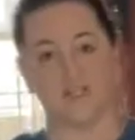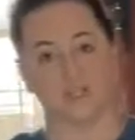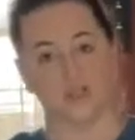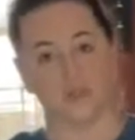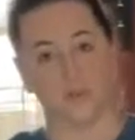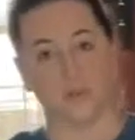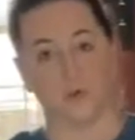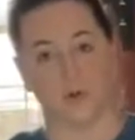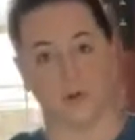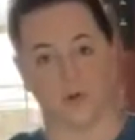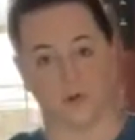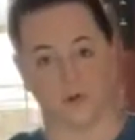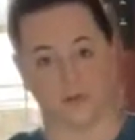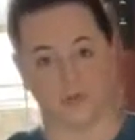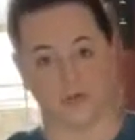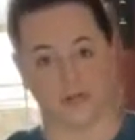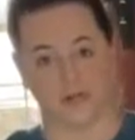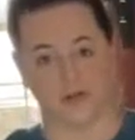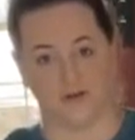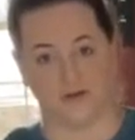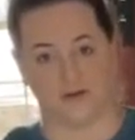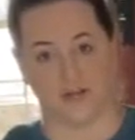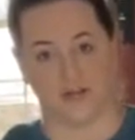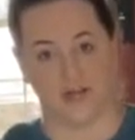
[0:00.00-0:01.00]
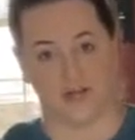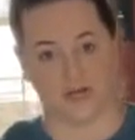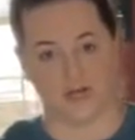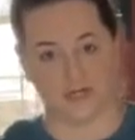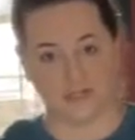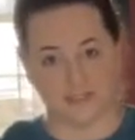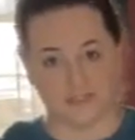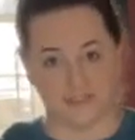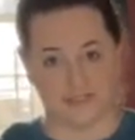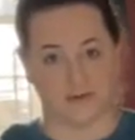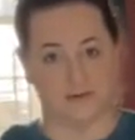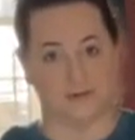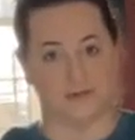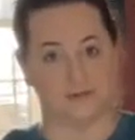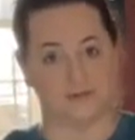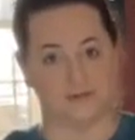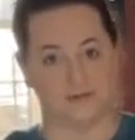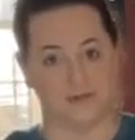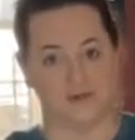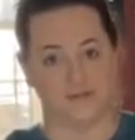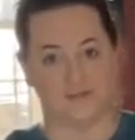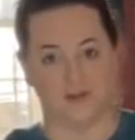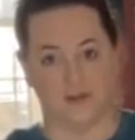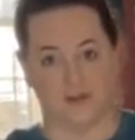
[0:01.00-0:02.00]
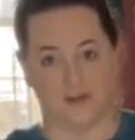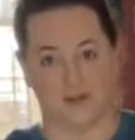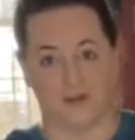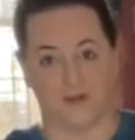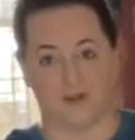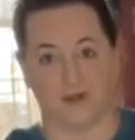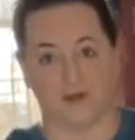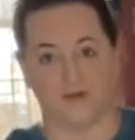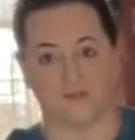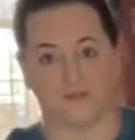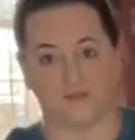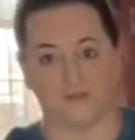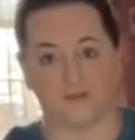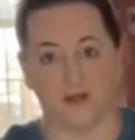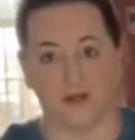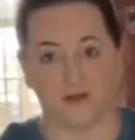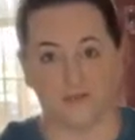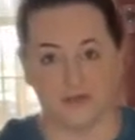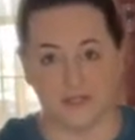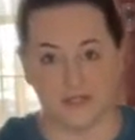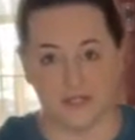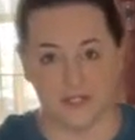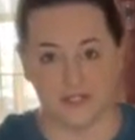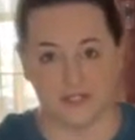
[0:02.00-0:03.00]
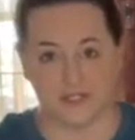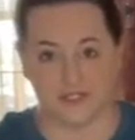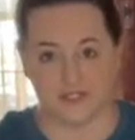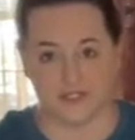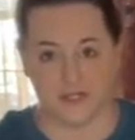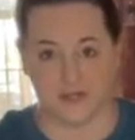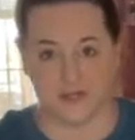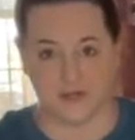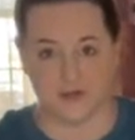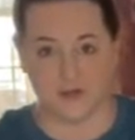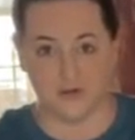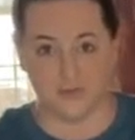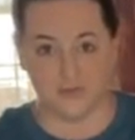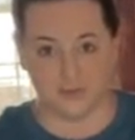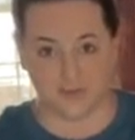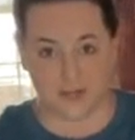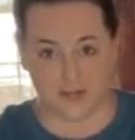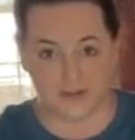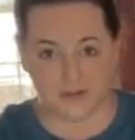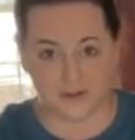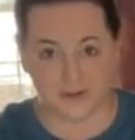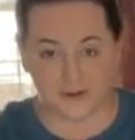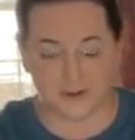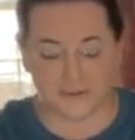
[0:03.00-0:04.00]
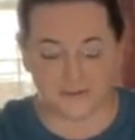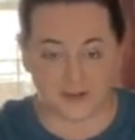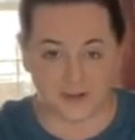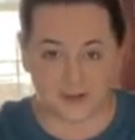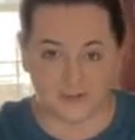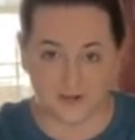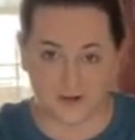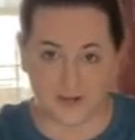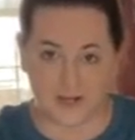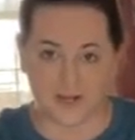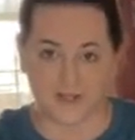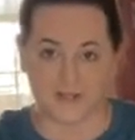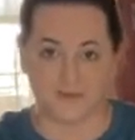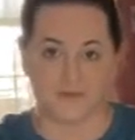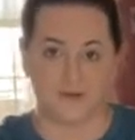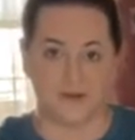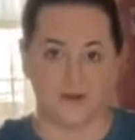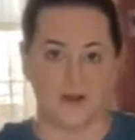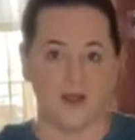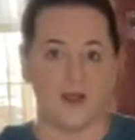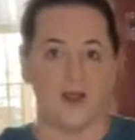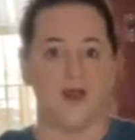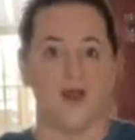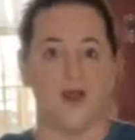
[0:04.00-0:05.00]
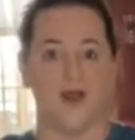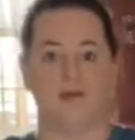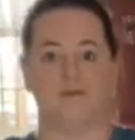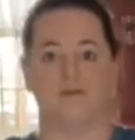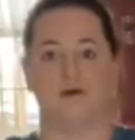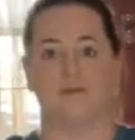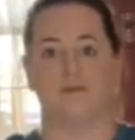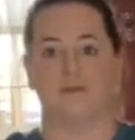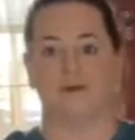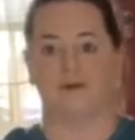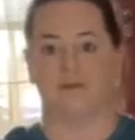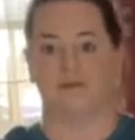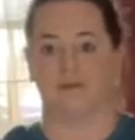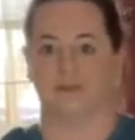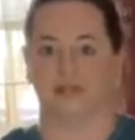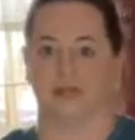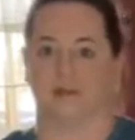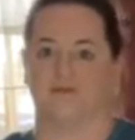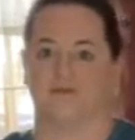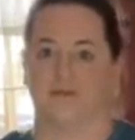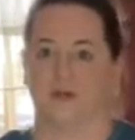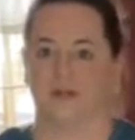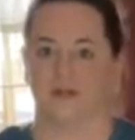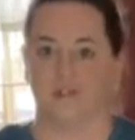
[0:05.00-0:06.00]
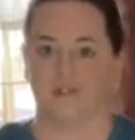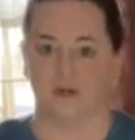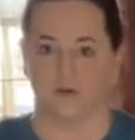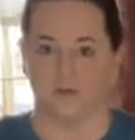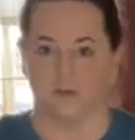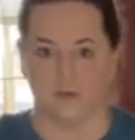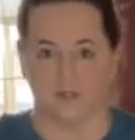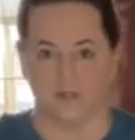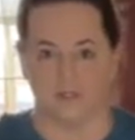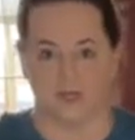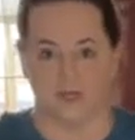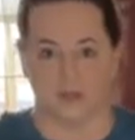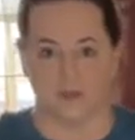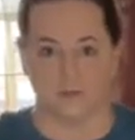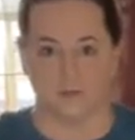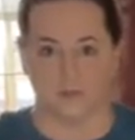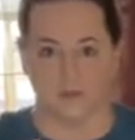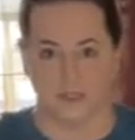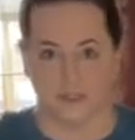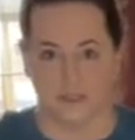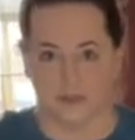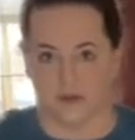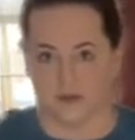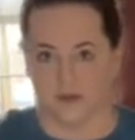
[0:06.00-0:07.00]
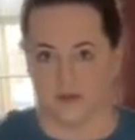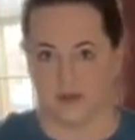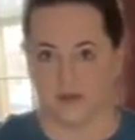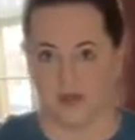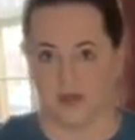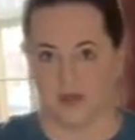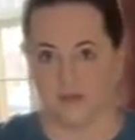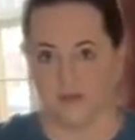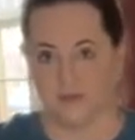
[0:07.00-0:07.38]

super old blender here, so definitely looking for recommendations on a new blender if anyone has one. I want one of those fancier ones that comes with the little